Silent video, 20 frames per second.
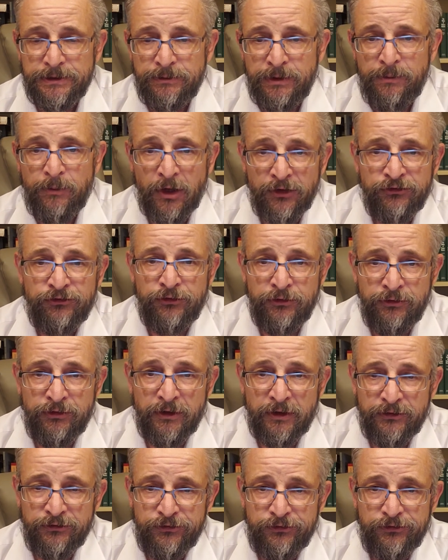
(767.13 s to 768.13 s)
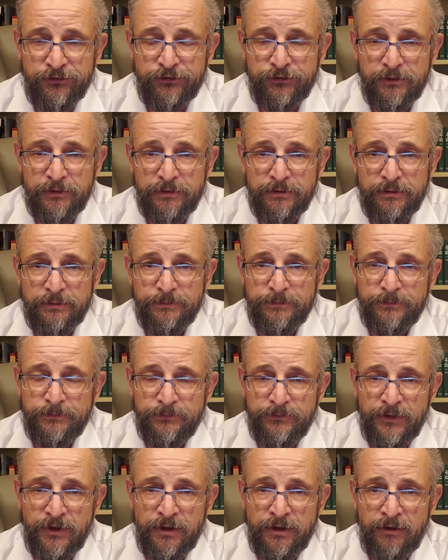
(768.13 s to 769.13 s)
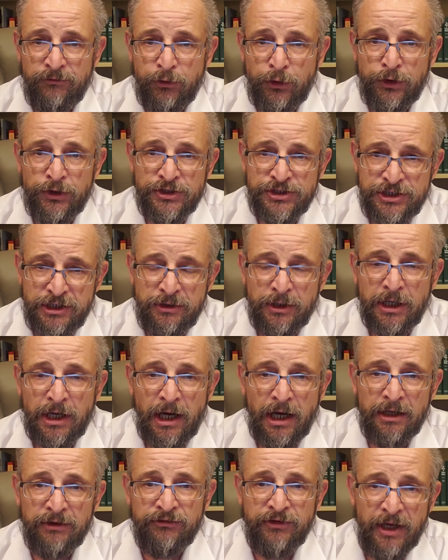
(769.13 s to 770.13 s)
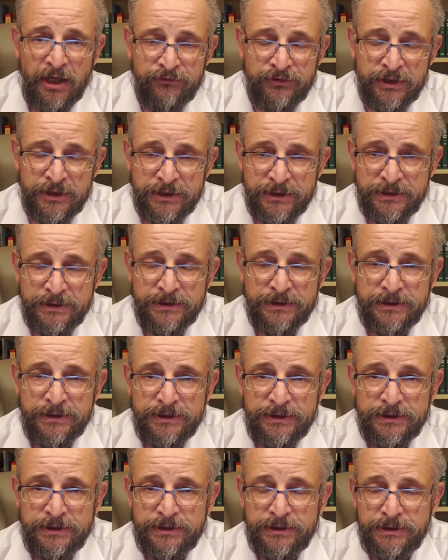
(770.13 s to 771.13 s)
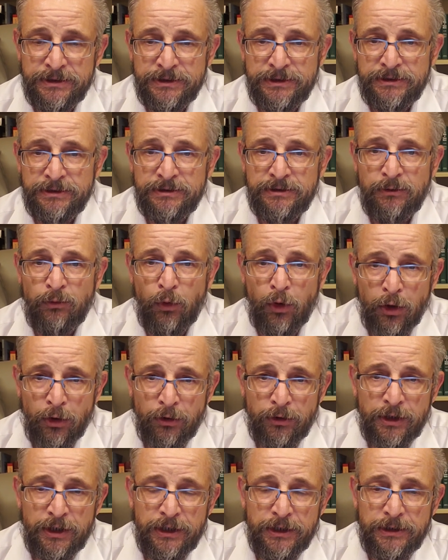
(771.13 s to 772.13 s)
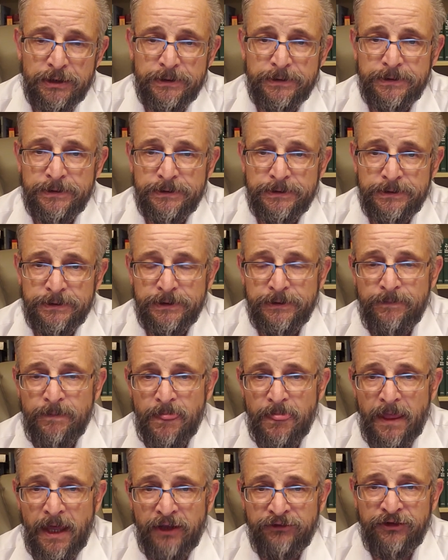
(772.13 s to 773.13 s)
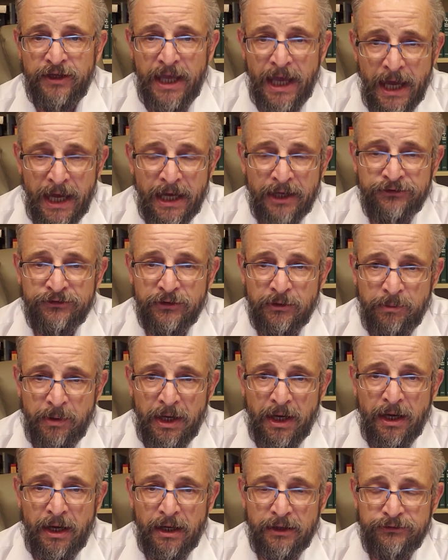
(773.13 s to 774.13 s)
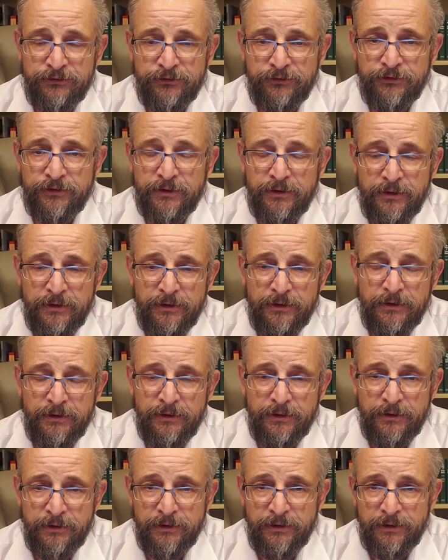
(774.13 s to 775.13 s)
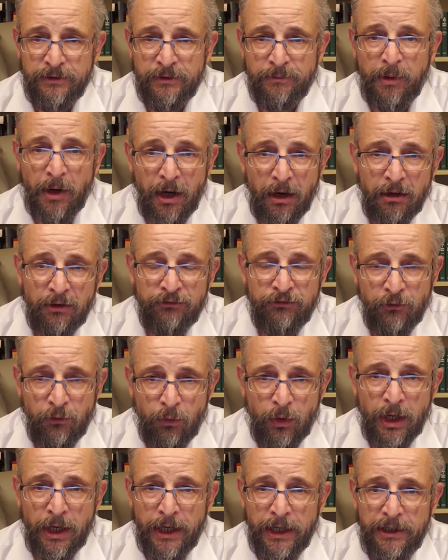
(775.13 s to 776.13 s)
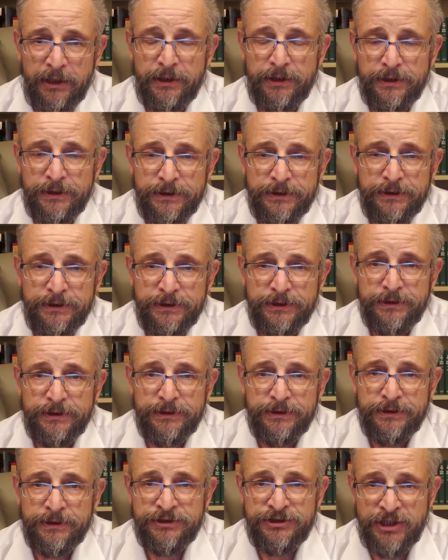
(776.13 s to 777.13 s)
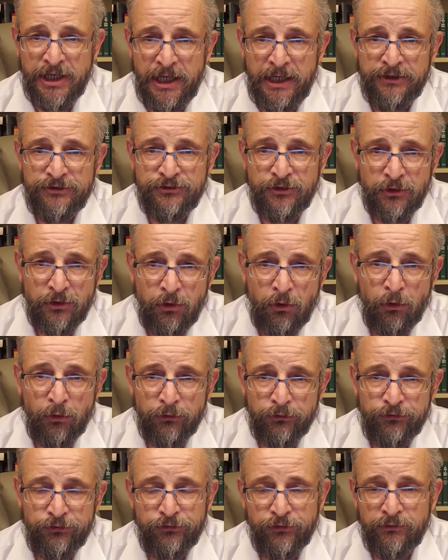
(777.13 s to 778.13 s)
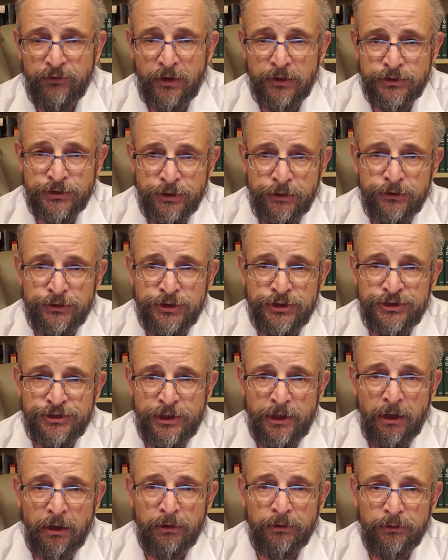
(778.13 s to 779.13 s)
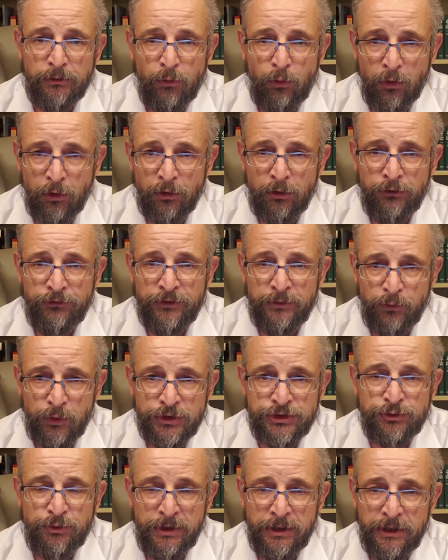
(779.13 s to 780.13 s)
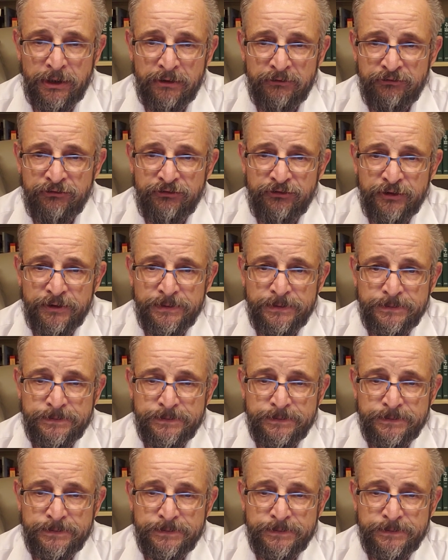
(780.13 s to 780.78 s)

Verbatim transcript: We must do this if we are to see the God of heaven work as He has in the past in a powerful way to change the course of our churches and our world in which we live.